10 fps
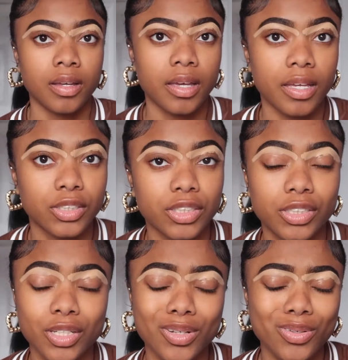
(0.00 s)
And just
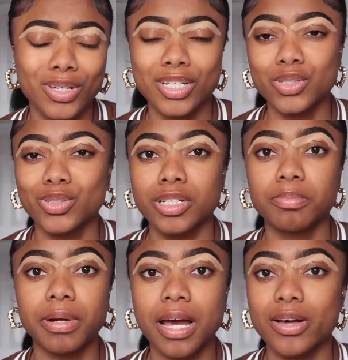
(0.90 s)
so you know, you can do your
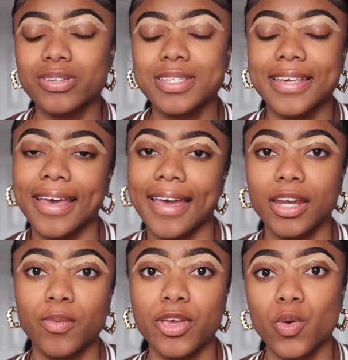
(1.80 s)
brows
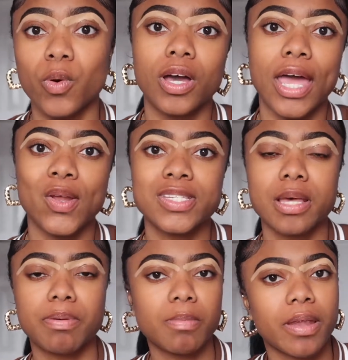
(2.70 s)
any way you want. I know
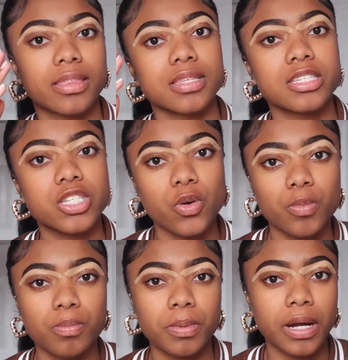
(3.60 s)
some people like the
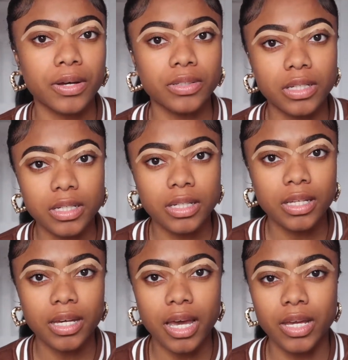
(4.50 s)
soap brow
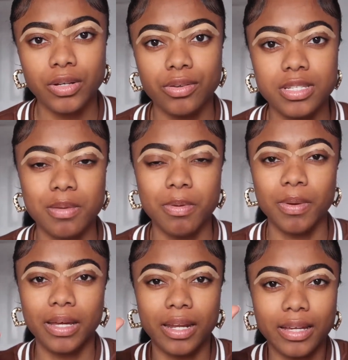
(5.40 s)
look. I know some people
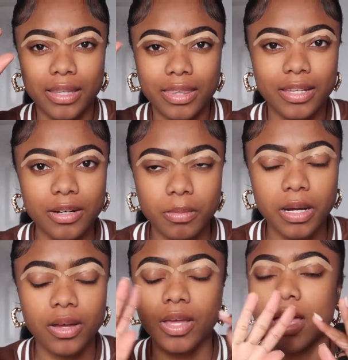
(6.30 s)
like a thinner
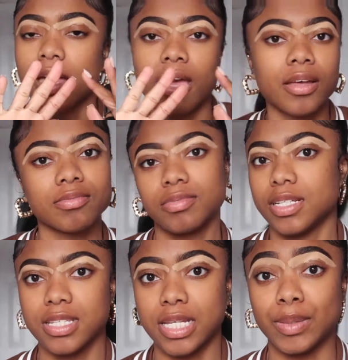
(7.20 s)
brow.
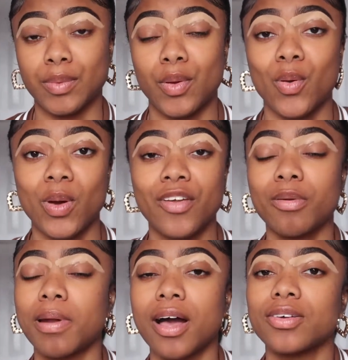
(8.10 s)
Listen, whatever
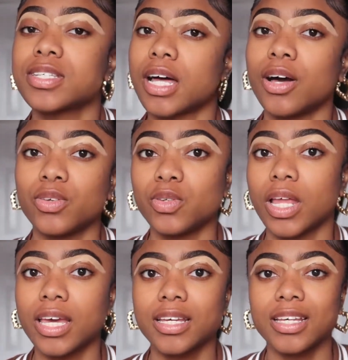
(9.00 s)
brow style you
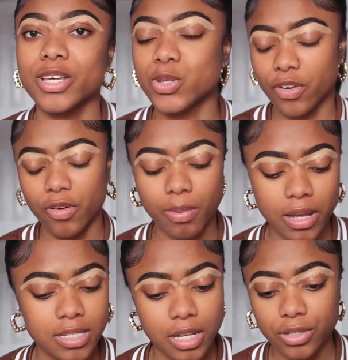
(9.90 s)
like is whatever brow
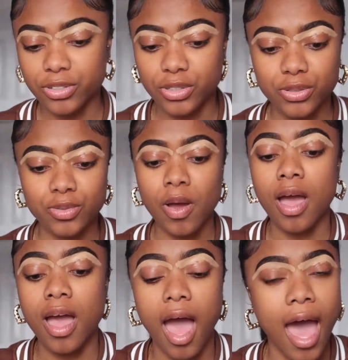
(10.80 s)
style you do.
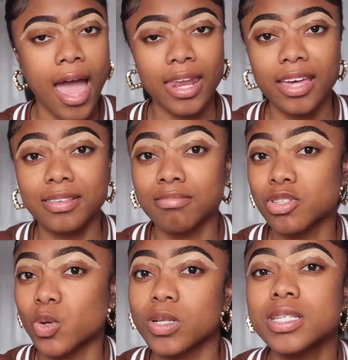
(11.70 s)
I like them
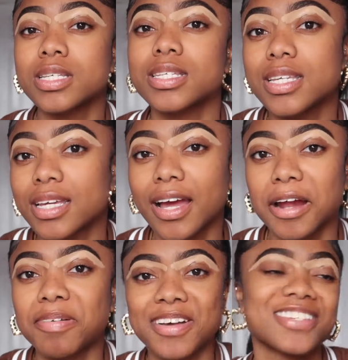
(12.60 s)
2016
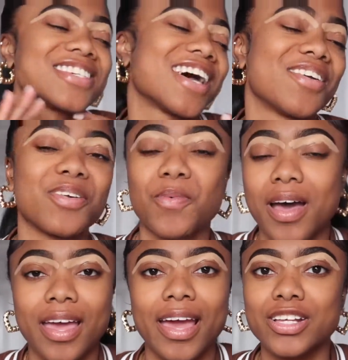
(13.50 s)
eyebrows. I don't know
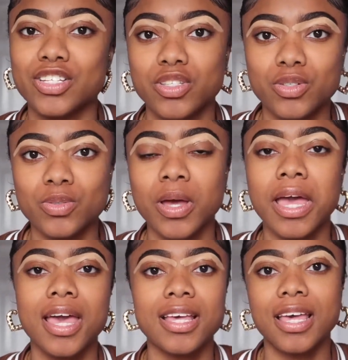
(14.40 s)
why, I just do,
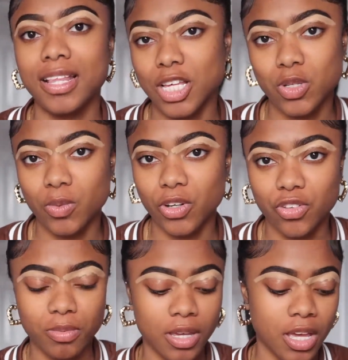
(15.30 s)
and that's what works
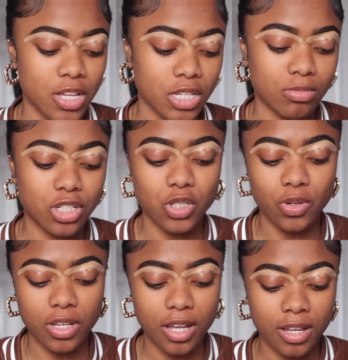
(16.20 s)
for me. So I'm just
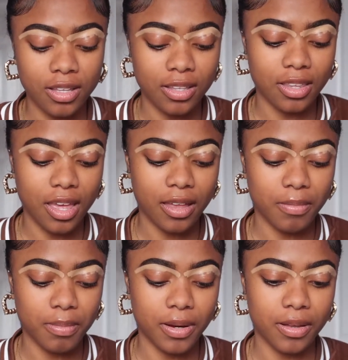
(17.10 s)
showing y'all
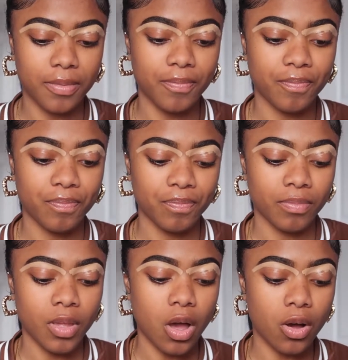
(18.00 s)
that. But oh,
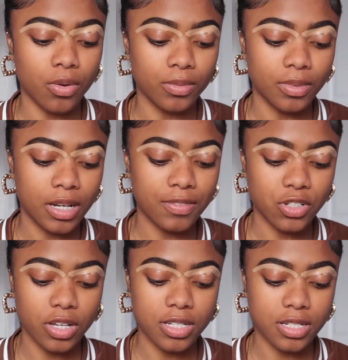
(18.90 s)
I didn't even show
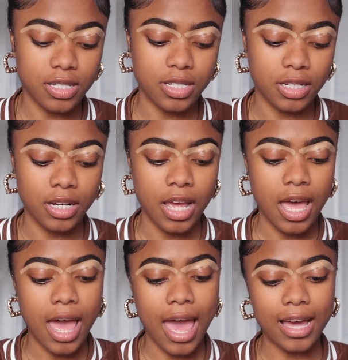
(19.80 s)
y'all this concealer.
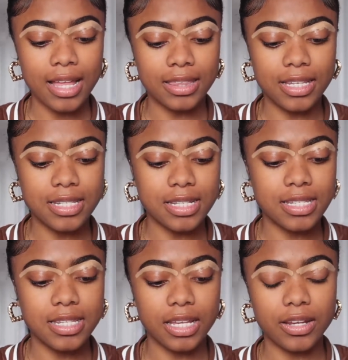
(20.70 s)
I got this
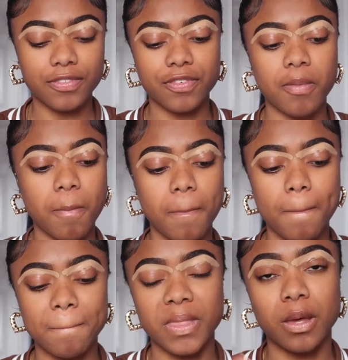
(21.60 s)
concealer from
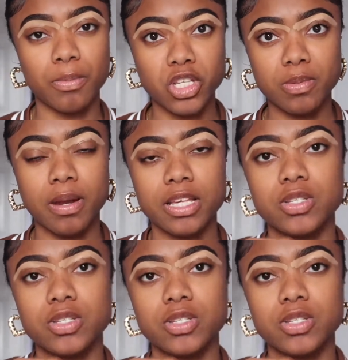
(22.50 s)
the beauty supply